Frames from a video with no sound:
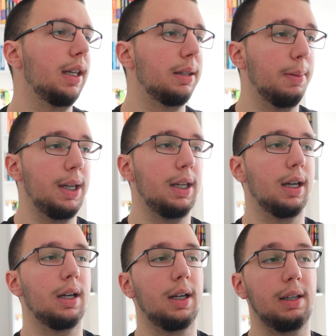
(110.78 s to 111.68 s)
it may
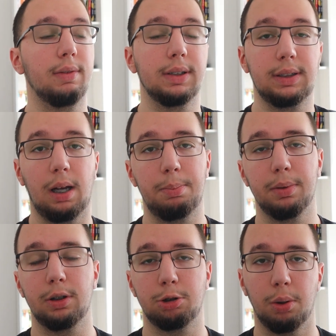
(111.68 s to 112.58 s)
uh, even stop
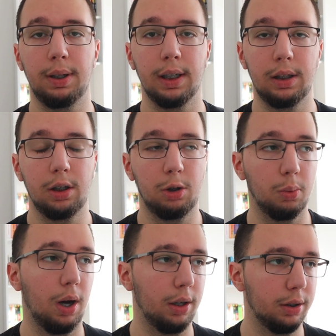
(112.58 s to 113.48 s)
showing it
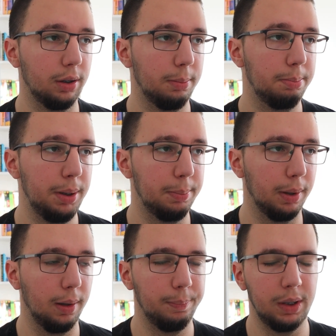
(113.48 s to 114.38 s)
to other
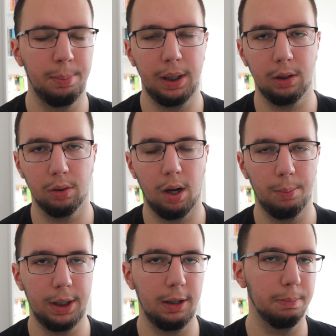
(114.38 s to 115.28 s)
people, depending on how
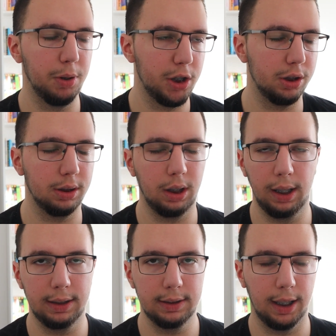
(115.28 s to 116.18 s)
many impressions,
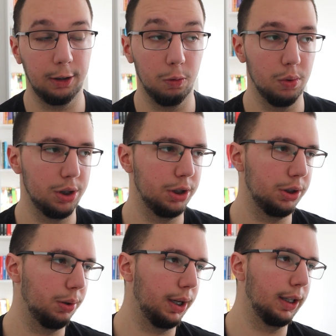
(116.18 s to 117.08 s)
clicks, and
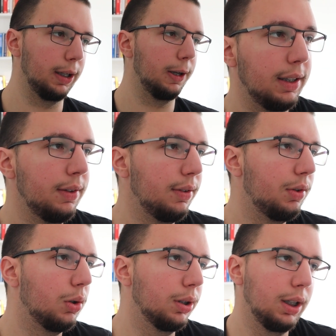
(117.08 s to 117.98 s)
conversions you're getting. And even
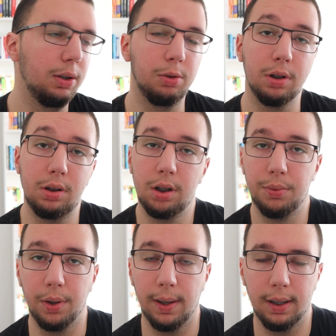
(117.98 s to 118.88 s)
if you continue to search
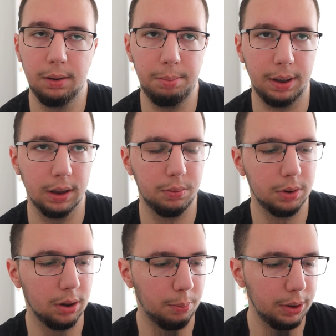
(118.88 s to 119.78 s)
for your ad, because for
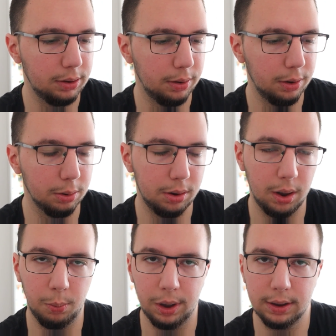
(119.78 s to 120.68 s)
some reason you
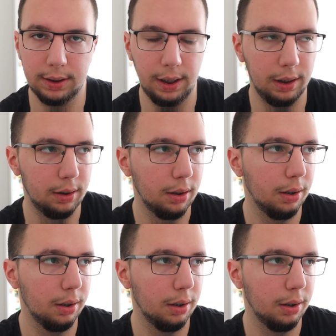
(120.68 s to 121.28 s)
still want to see it